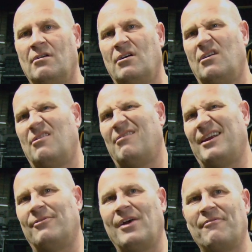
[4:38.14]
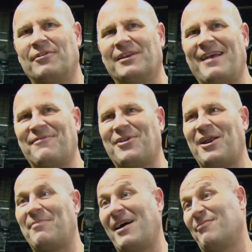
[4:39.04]
Oh, I don't know. I really haven't
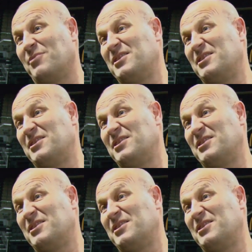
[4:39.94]
thought about it.